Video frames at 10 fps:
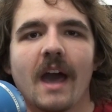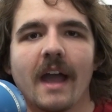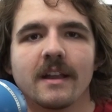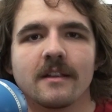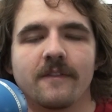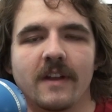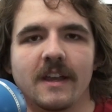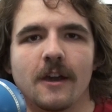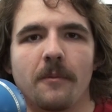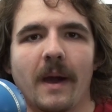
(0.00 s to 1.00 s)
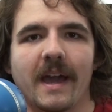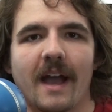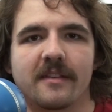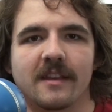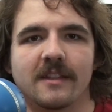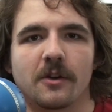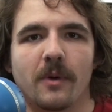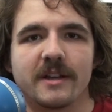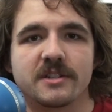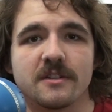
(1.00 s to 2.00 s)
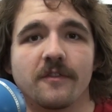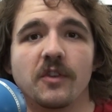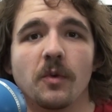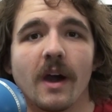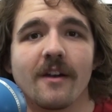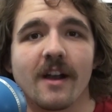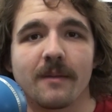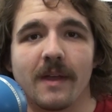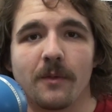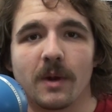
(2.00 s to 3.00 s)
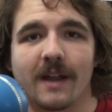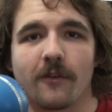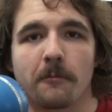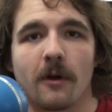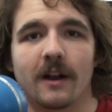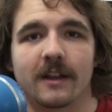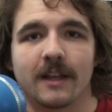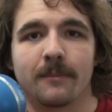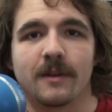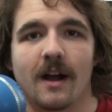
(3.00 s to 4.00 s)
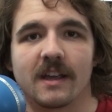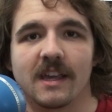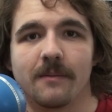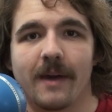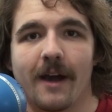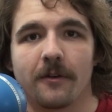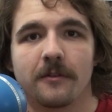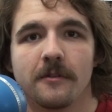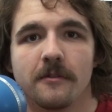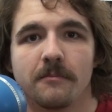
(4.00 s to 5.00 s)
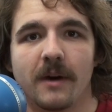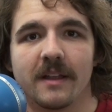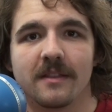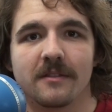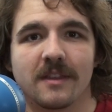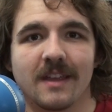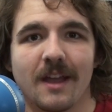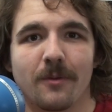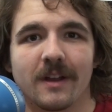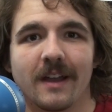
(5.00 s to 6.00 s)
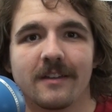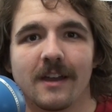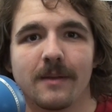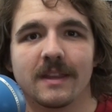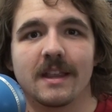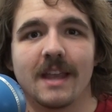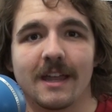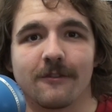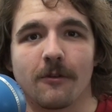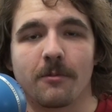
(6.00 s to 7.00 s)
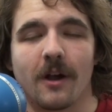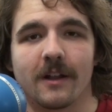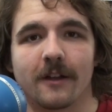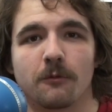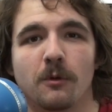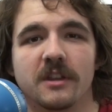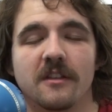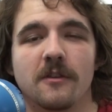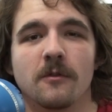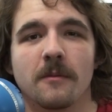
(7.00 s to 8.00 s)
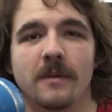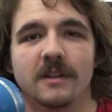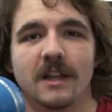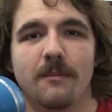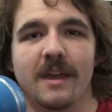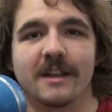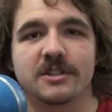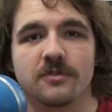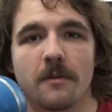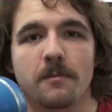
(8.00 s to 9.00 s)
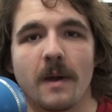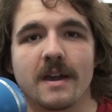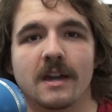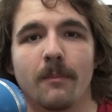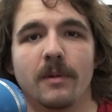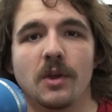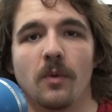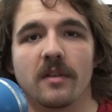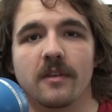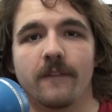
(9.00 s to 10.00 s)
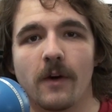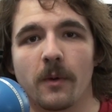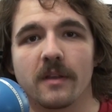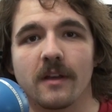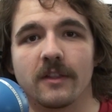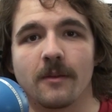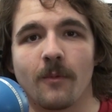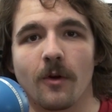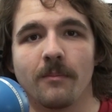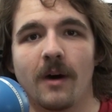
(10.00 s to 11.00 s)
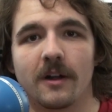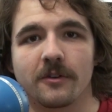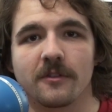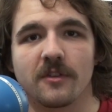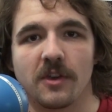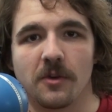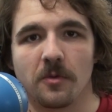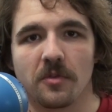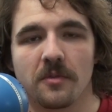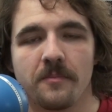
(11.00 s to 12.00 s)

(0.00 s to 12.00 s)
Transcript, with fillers: I'd end a video by asking the question of, do I recommend whatever product I'm talking about? But today we're kind of talking about the death of a product, with its usability being stripped by a company who wants to focus on their more modern SKUs.